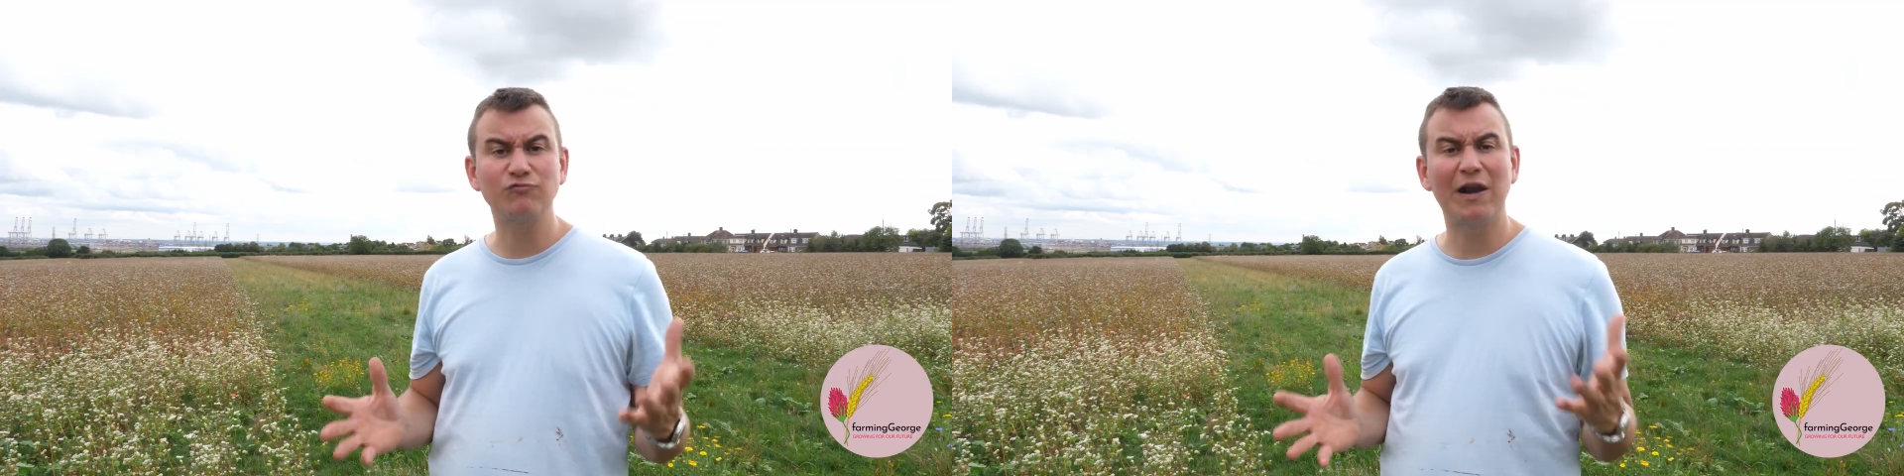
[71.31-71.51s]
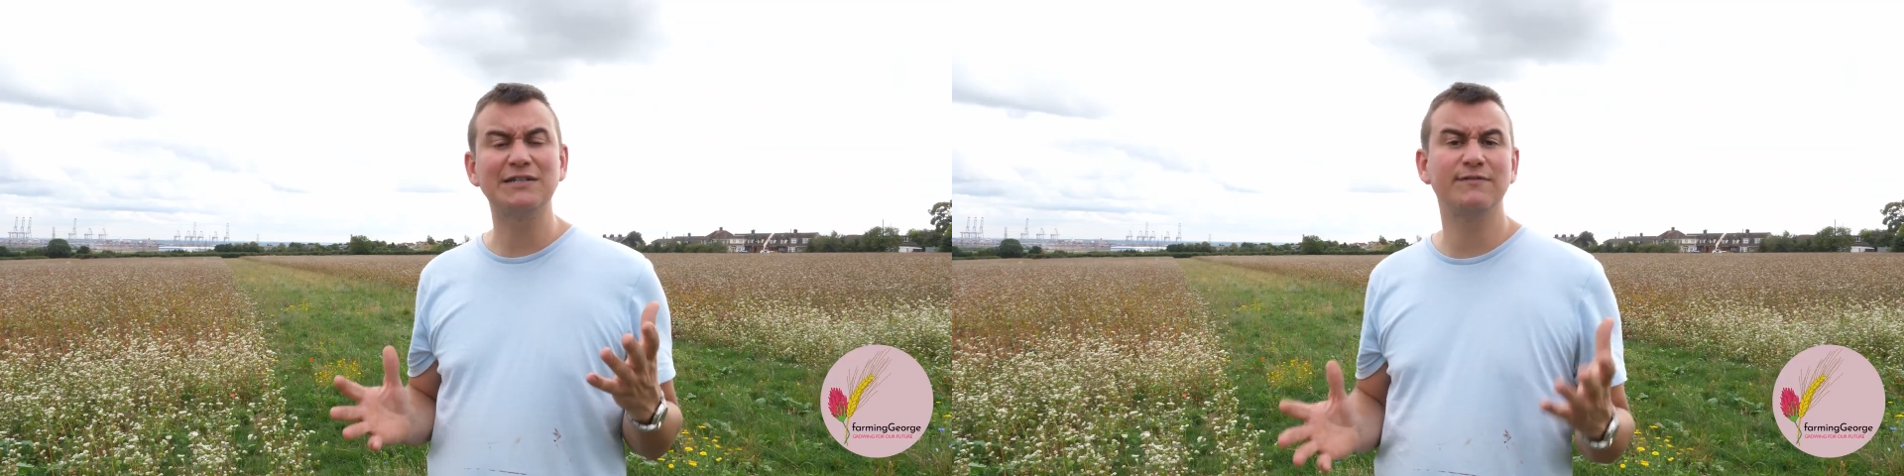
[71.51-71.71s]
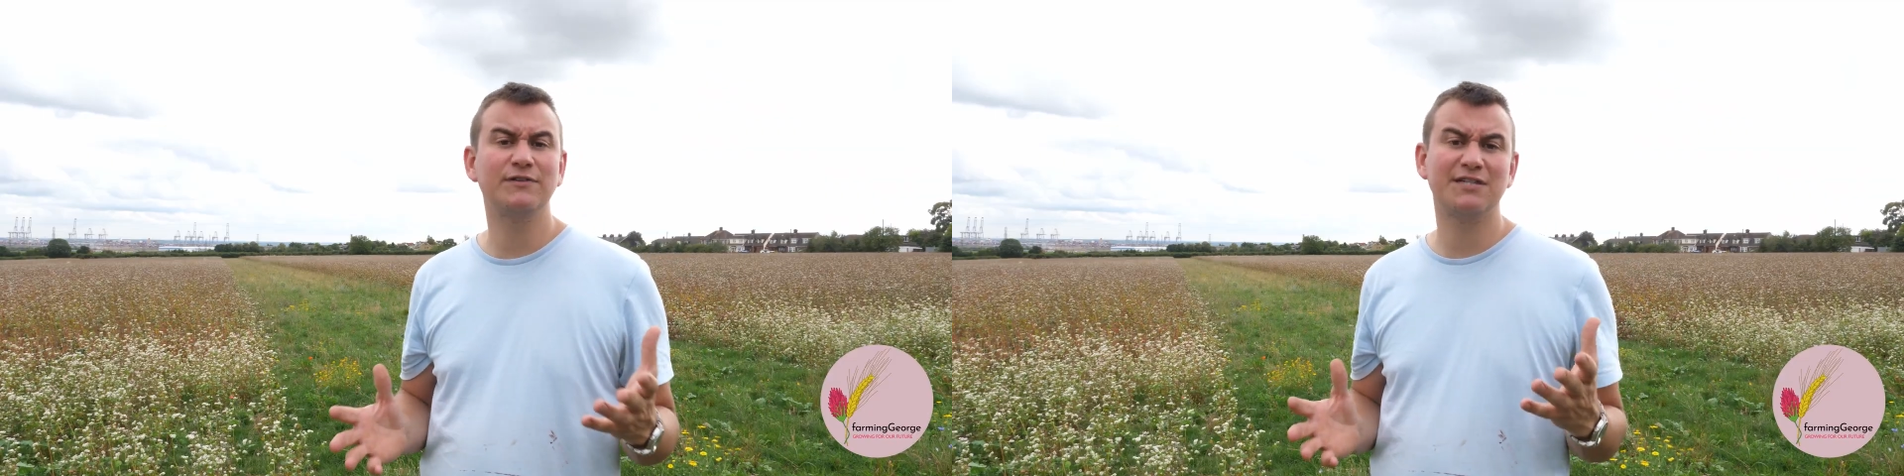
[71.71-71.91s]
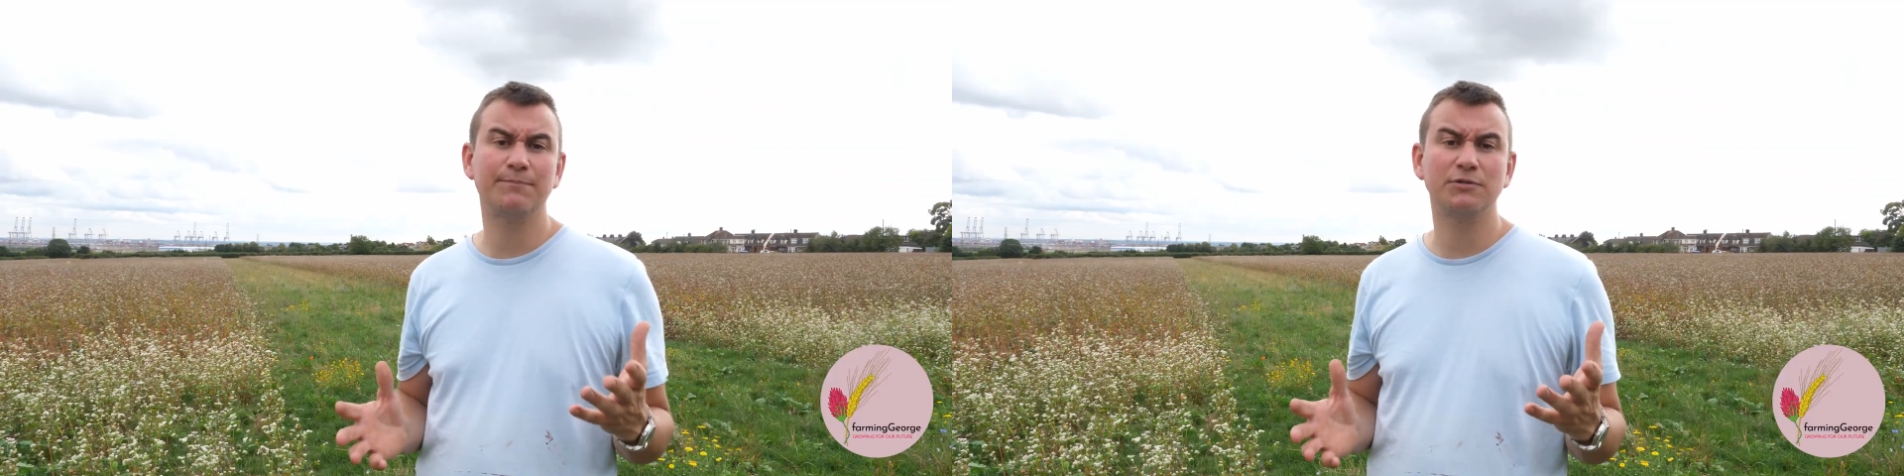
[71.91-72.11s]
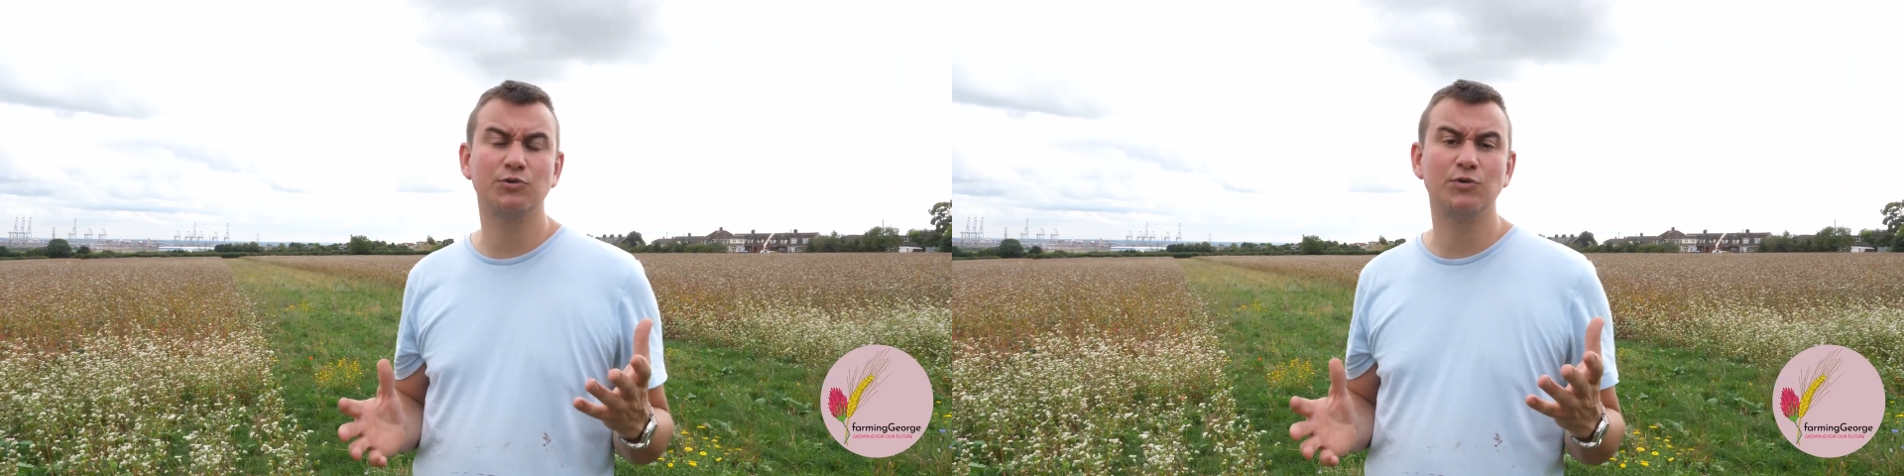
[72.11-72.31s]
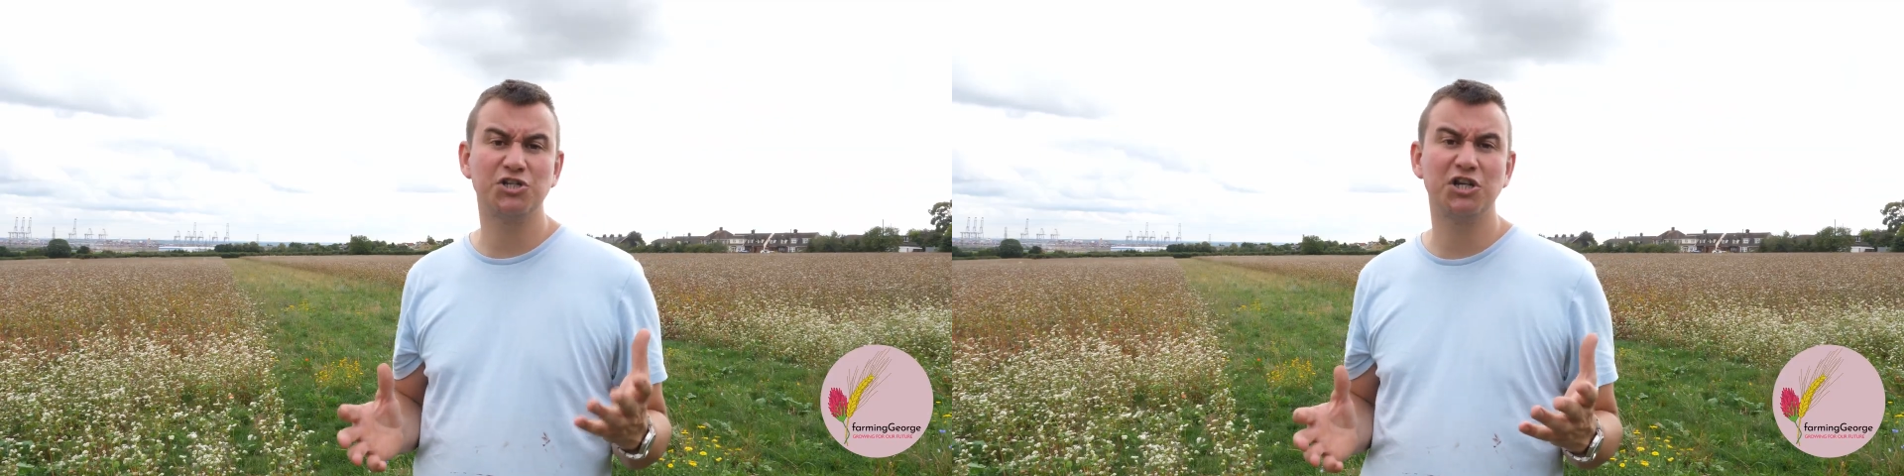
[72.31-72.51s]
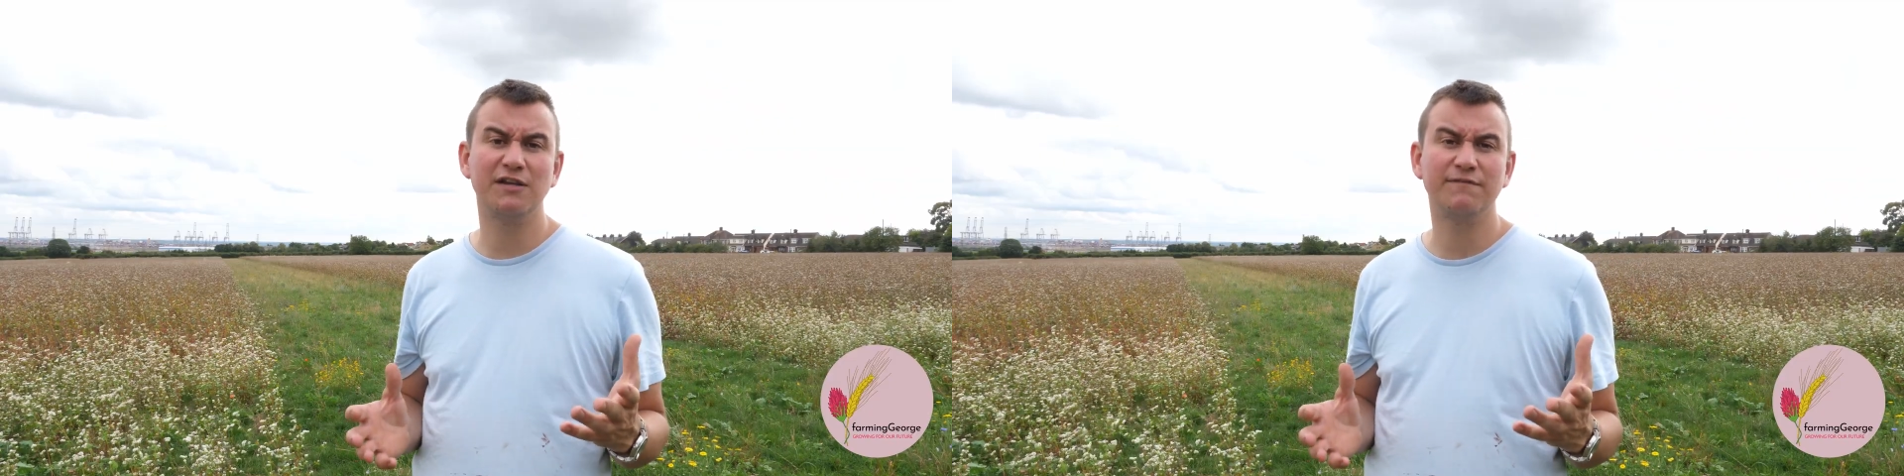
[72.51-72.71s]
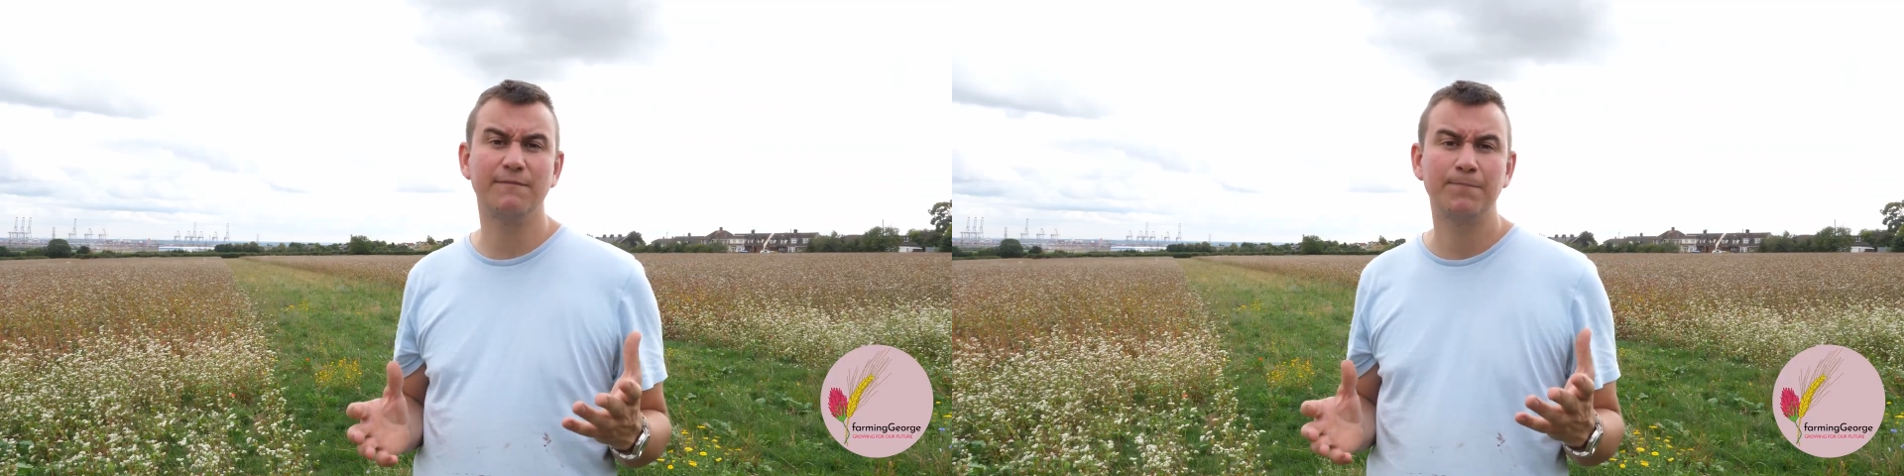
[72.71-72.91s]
relatively simple to achieve.